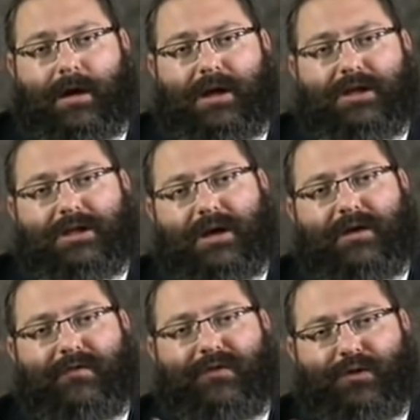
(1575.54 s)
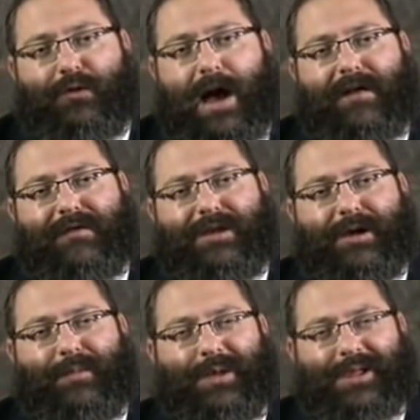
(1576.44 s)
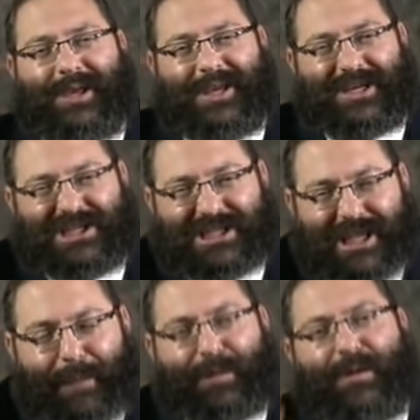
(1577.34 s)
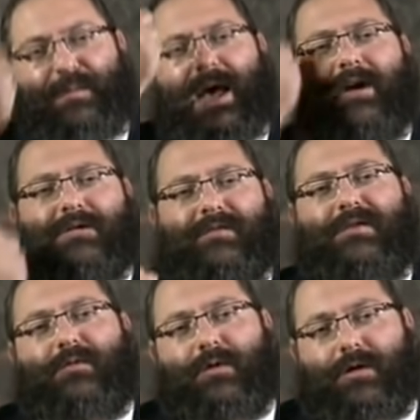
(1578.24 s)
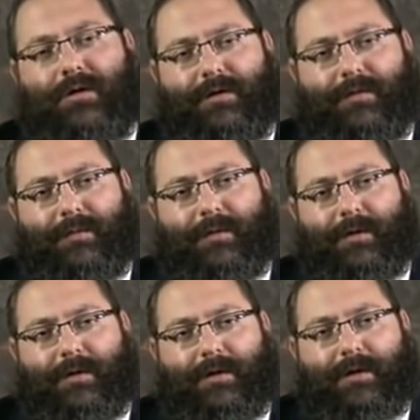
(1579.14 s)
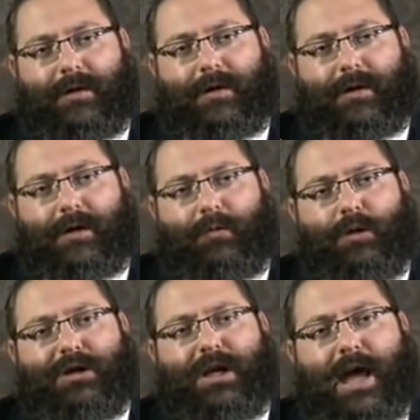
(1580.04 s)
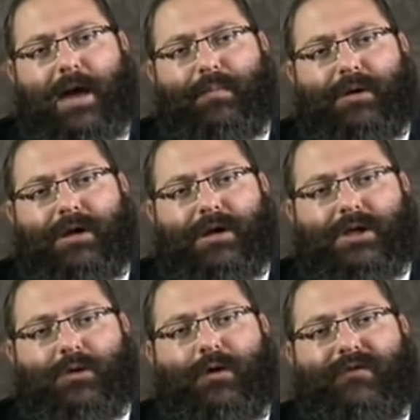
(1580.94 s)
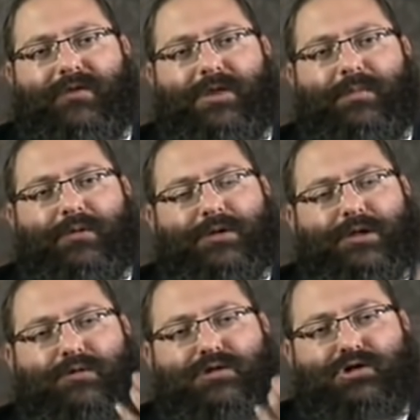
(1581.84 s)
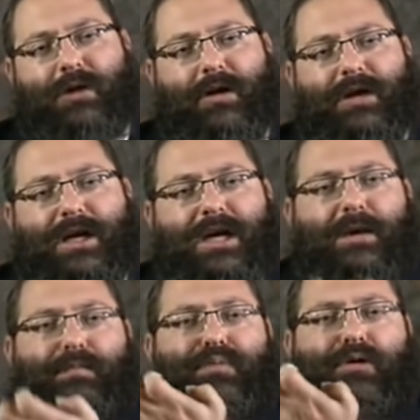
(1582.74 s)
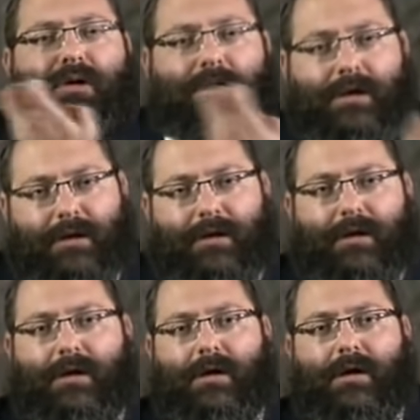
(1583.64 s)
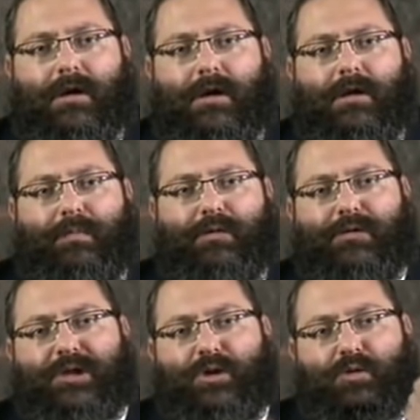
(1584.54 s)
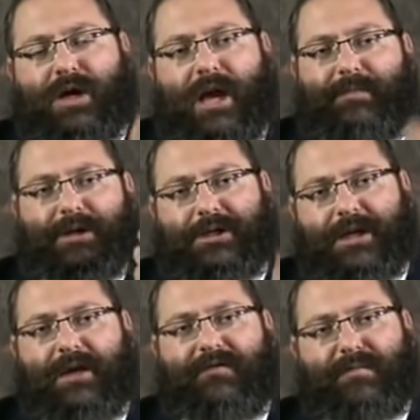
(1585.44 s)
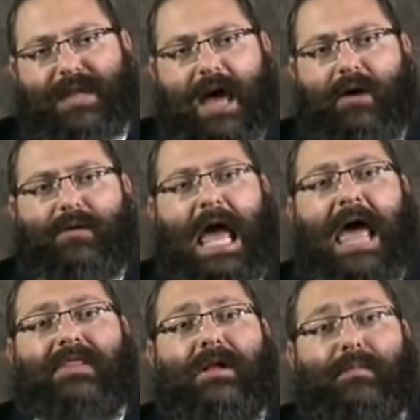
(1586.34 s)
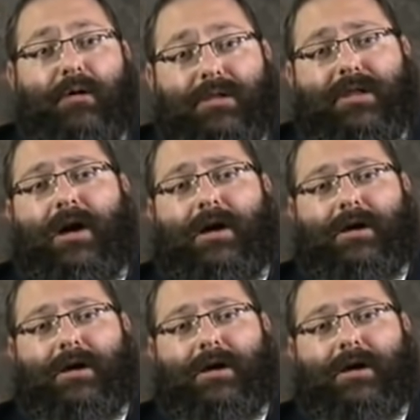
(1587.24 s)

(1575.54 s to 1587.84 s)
Instead of you having the ability to schlep him out of the water, what can happen is often the person who's drowning can pull the person who came to save him down, and they'll both die.